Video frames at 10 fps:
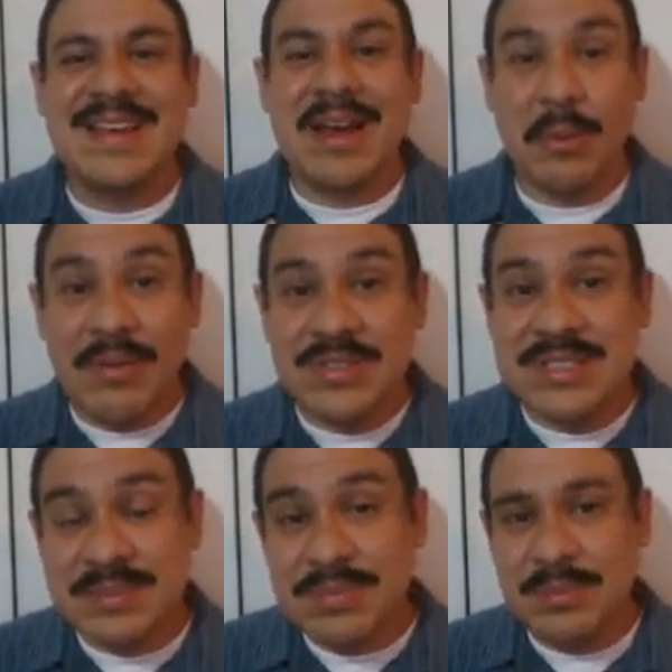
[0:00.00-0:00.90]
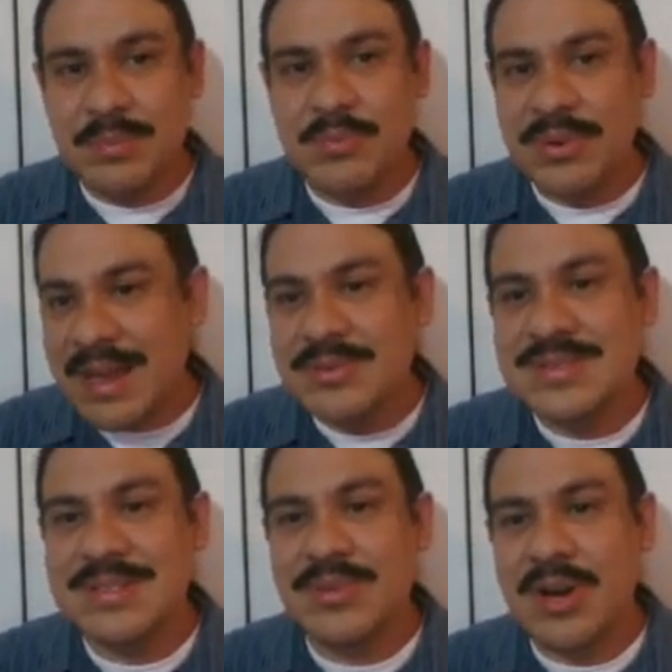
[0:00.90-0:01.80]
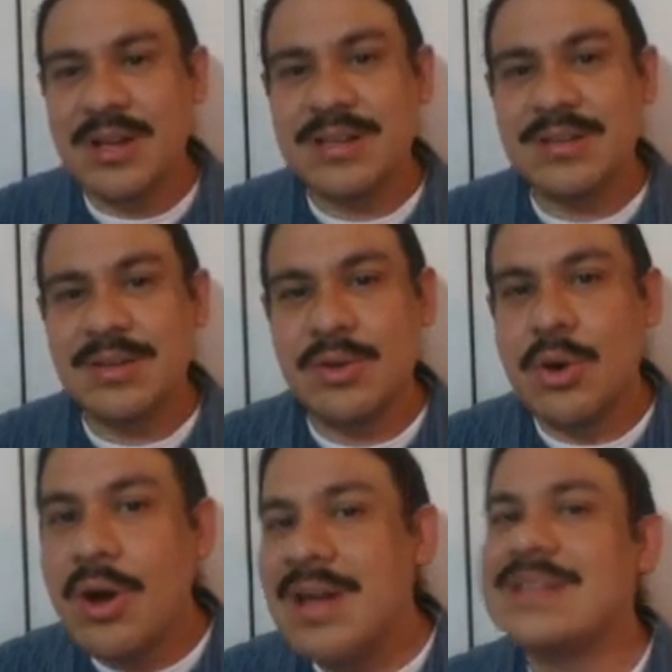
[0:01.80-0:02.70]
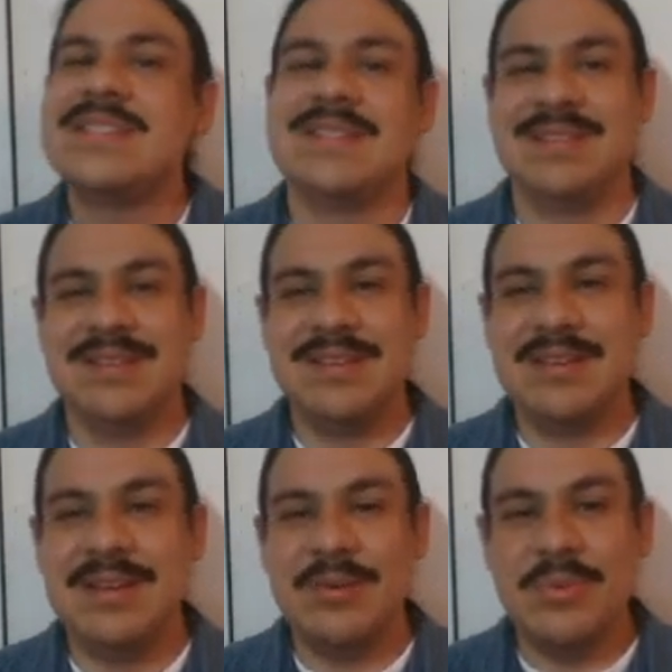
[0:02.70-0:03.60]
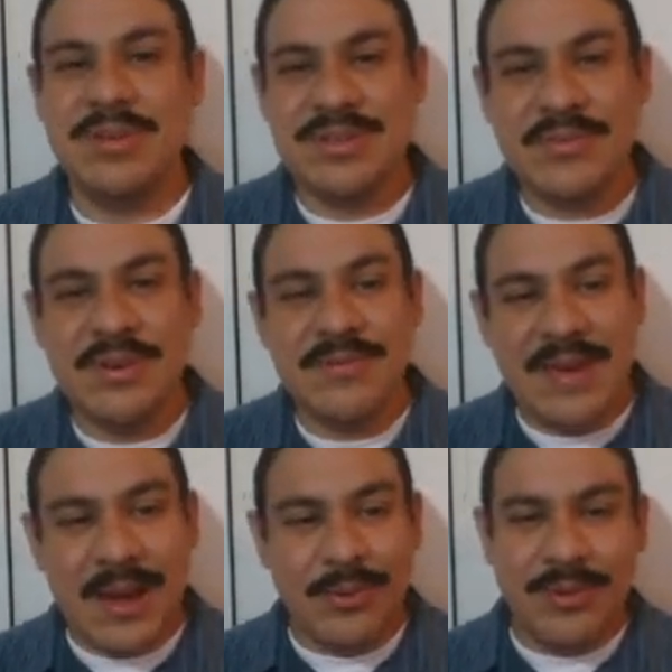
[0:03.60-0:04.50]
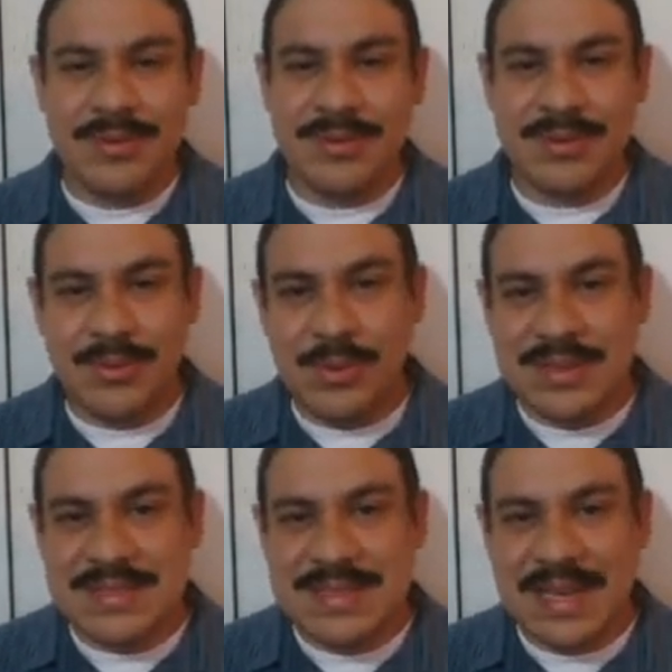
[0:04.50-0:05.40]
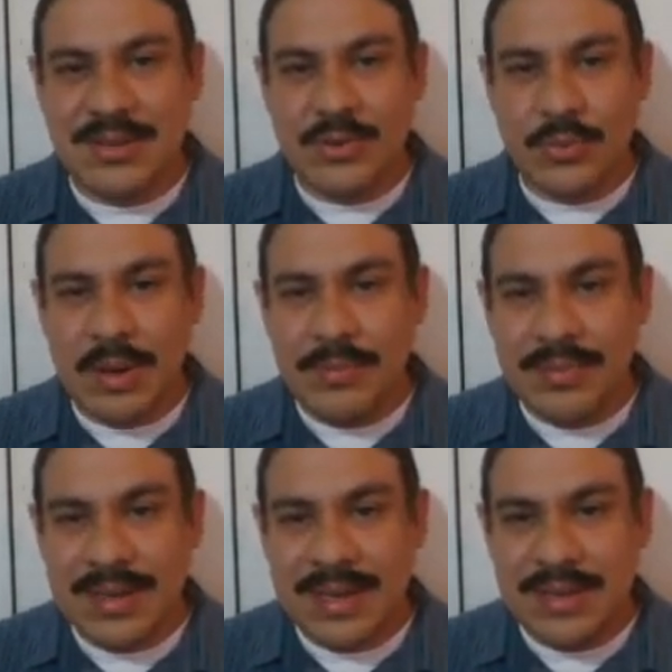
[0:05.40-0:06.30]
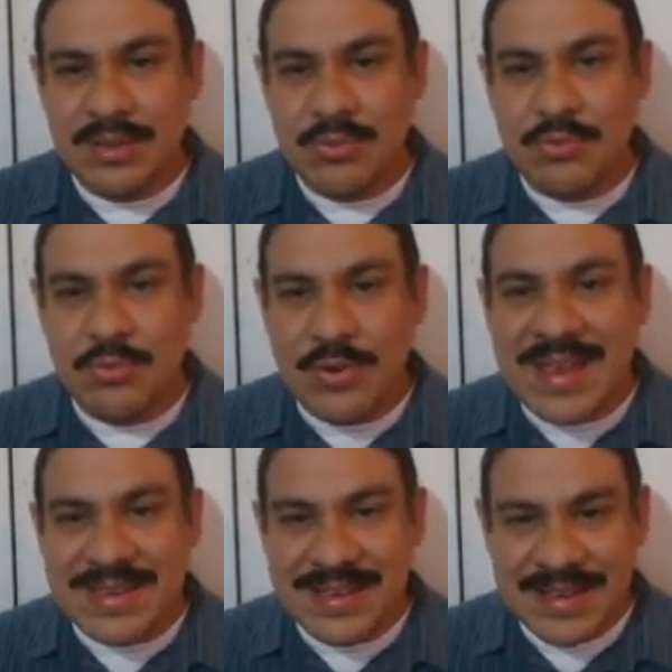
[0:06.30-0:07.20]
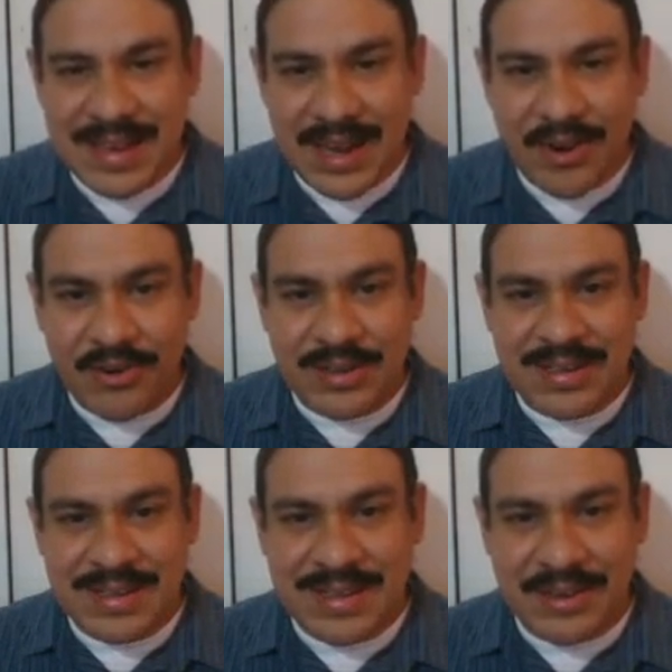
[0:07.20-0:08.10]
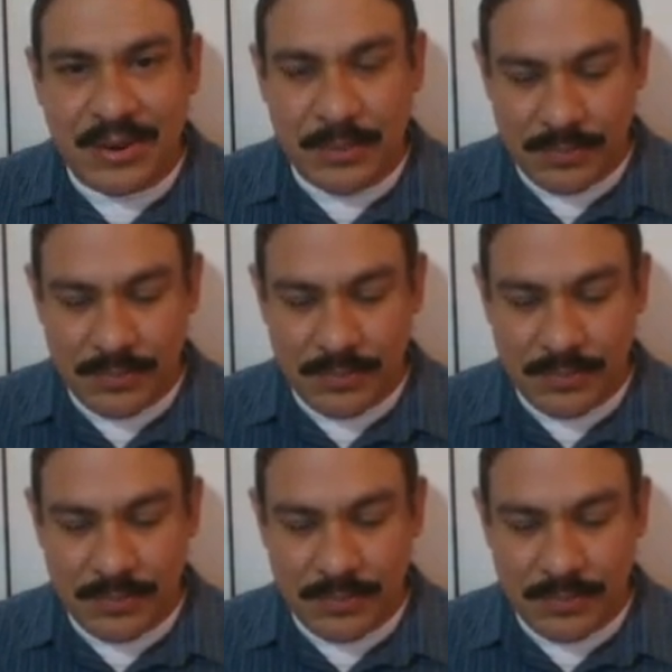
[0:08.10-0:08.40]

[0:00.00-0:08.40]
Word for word: However, some people pronounce them "cotton" caught uh, with a different vowel, the ones that grew up in the red area here.